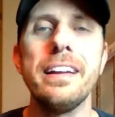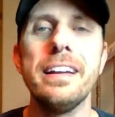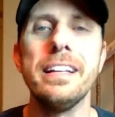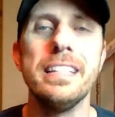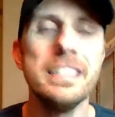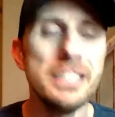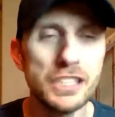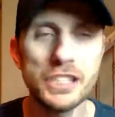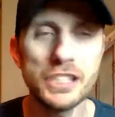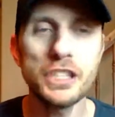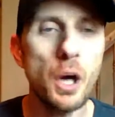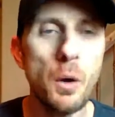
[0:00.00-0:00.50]

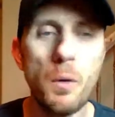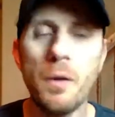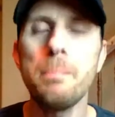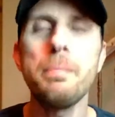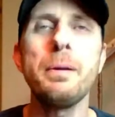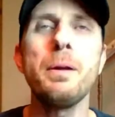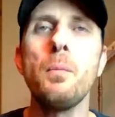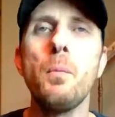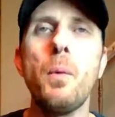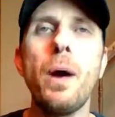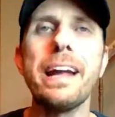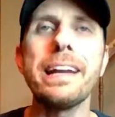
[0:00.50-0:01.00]
Show up
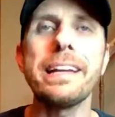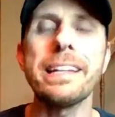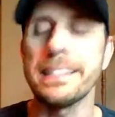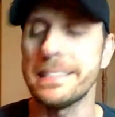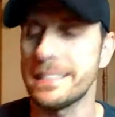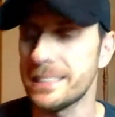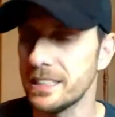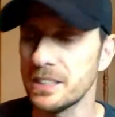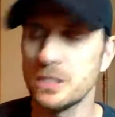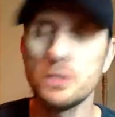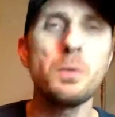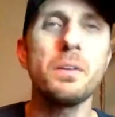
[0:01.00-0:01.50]
in whiteness,
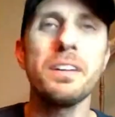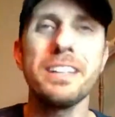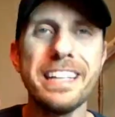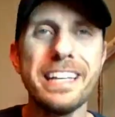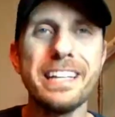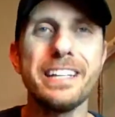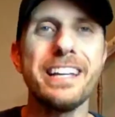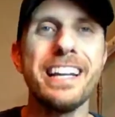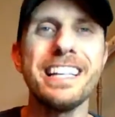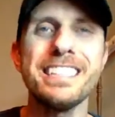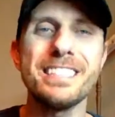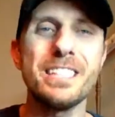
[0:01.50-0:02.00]
so it'll get
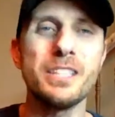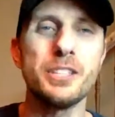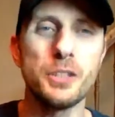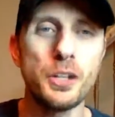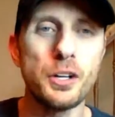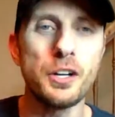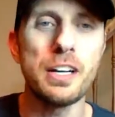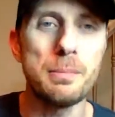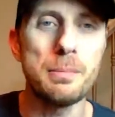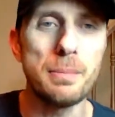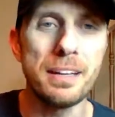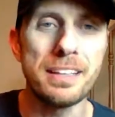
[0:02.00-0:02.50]
nice and
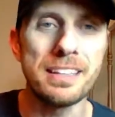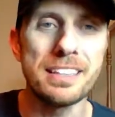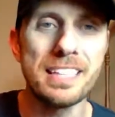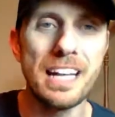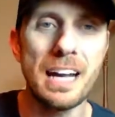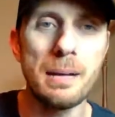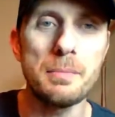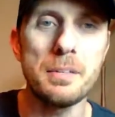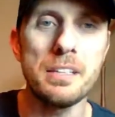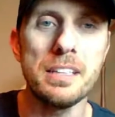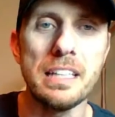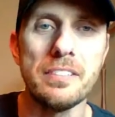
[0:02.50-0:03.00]
dirty by the
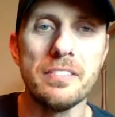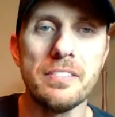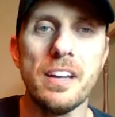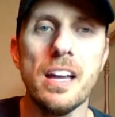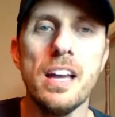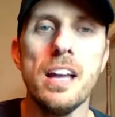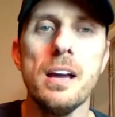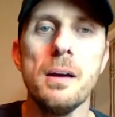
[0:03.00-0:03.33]
time you leave.